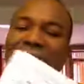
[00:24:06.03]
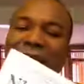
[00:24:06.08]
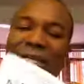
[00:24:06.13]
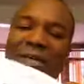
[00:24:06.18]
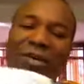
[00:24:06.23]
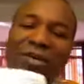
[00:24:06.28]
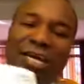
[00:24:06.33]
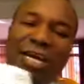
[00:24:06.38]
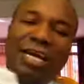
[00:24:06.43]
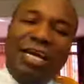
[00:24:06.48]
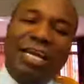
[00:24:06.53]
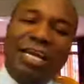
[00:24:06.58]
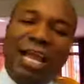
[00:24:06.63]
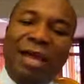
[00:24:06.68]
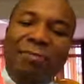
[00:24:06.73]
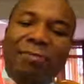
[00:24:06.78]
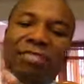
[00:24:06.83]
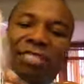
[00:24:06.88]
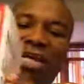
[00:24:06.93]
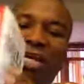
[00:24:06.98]
Okay,
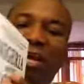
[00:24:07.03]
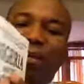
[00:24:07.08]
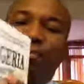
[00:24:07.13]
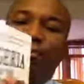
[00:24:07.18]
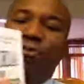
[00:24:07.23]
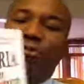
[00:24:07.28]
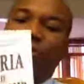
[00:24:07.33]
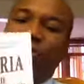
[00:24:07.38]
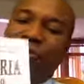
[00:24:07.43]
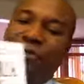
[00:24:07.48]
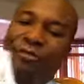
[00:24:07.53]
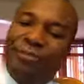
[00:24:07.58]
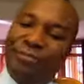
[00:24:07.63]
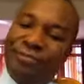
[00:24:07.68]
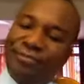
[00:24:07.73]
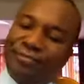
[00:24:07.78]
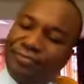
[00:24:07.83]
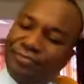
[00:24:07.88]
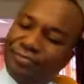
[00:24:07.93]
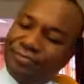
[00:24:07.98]
let me take a book.
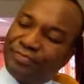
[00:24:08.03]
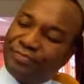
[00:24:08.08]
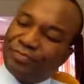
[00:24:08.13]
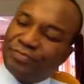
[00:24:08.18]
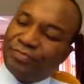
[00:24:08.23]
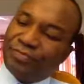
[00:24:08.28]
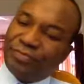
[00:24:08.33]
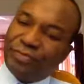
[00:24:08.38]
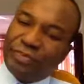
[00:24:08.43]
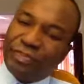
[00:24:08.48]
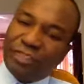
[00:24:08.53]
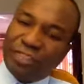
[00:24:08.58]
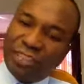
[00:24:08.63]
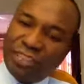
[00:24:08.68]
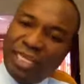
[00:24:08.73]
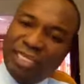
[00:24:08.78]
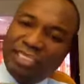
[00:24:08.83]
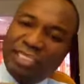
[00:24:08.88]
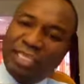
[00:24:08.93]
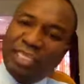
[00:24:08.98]

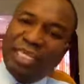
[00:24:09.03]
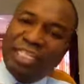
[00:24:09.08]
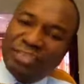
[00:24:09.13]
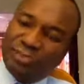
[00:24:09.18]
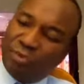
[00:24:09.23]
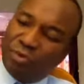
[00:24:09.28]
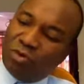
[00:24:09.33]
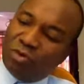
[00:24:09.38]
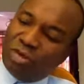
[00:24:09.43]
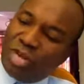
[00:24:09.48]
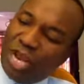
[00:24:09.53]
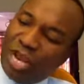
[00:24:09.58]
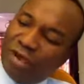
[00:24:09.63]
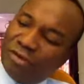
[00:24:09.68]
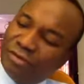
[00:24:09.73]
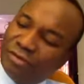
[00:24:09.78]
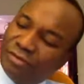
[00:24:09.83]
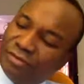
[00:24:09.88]
Let's say this book now.